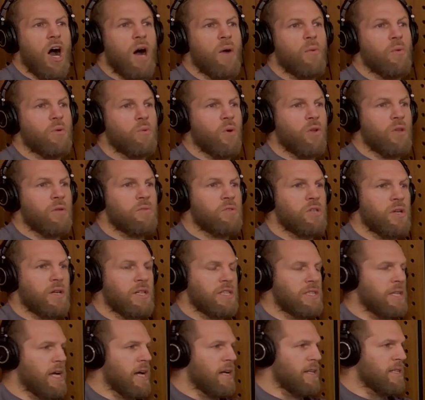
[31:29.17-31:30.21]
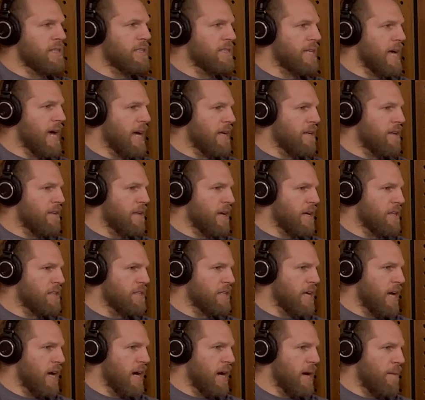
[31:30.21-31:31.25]
I would want them to understand
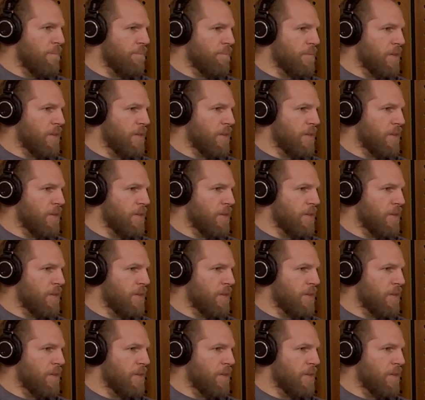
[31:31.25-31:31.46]
that